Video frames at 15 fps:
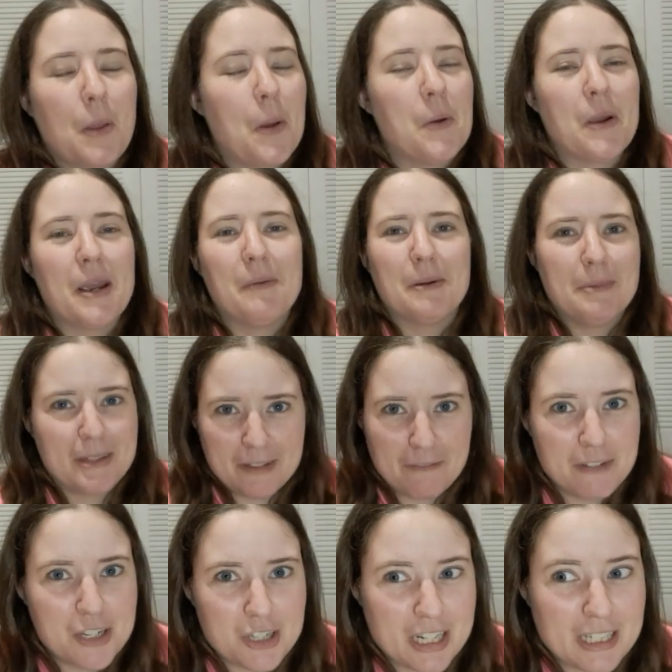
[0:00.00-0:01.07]
okay, what about the
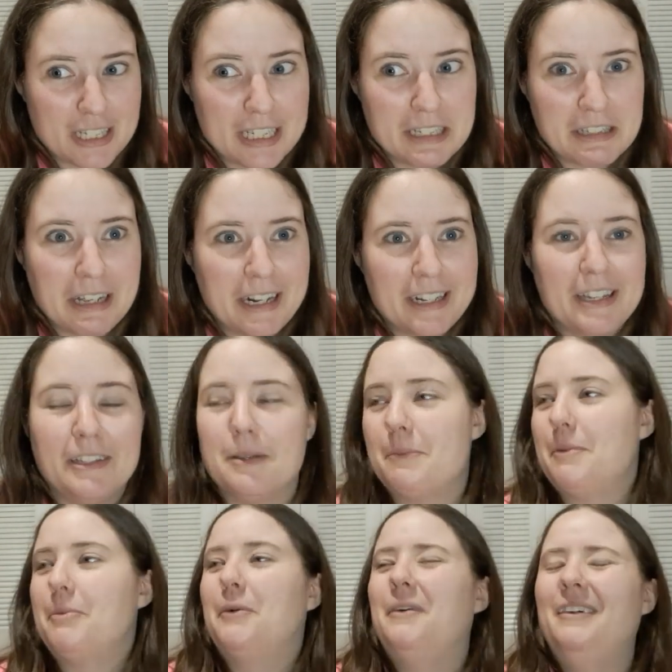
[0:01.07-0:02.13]
fish that's inside killing
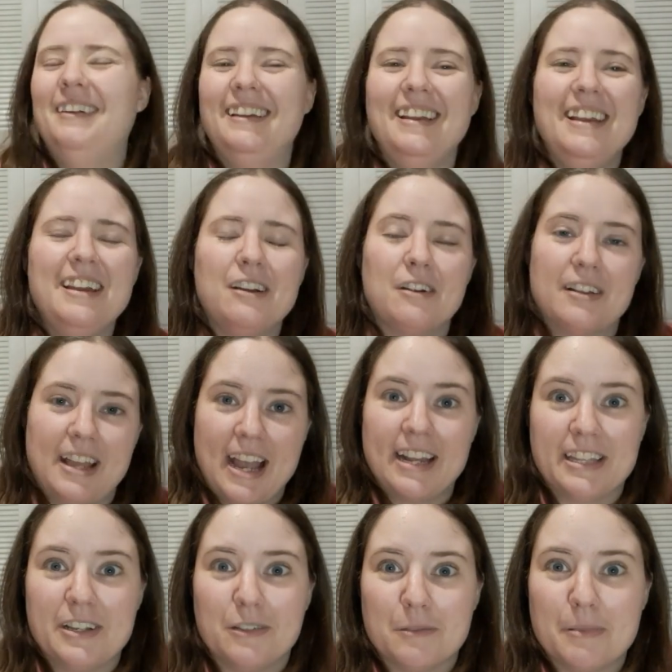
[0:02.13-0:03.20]
people? Or that
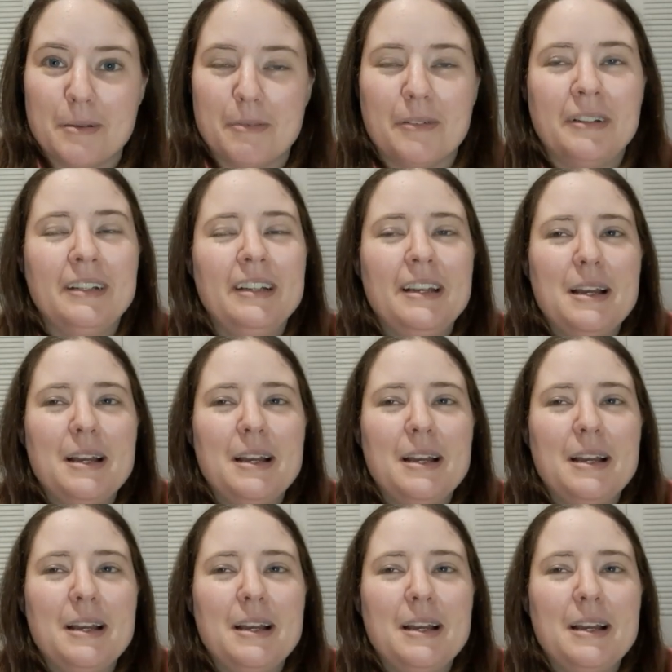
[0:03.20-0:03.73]
had killed people.